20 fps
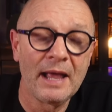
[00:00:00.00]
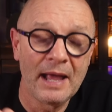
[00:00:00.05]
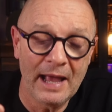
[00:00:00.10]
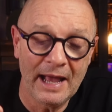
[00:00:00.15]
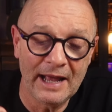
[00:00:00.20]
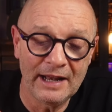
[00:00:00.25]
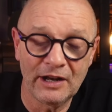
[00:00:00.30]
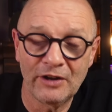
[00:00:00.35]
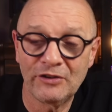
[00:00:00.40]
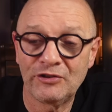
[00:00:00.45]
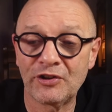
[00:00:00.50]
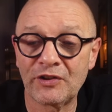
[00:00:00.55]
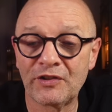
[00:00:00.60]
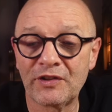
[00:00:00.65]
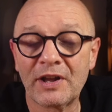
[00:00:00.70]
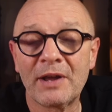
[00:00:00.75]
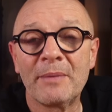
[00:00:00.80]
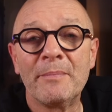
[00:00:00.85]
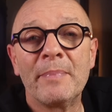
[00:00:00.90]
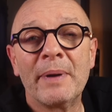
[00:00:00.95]
And just
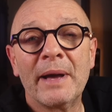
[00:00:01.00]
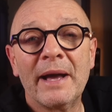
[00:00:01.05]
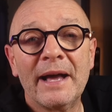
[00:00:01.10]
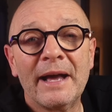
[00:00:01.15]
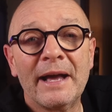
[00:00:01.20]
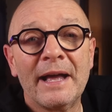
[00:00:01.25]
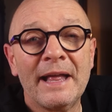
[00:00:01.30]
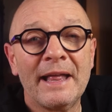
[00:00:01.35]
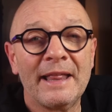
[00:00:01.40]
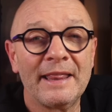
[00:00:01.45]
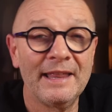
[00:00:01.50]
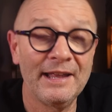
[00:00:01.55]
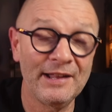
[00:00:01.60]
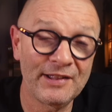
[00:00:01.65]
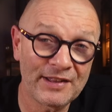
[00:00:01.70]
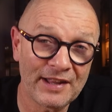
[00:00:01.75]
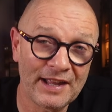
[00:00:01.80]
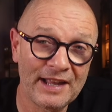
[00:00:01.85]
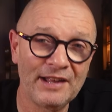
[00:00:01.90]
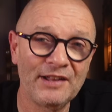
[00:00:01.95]
to compare,
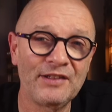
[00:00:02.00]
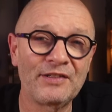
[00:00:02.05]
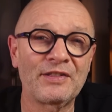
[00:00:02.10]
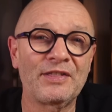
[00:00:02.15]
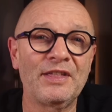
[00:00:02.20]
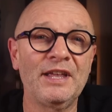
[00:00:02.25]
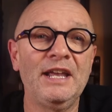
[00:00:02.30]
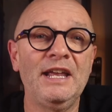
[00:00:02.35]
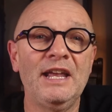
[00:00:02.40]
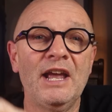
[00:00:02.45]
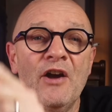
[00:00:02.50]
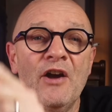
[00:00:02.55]
this is the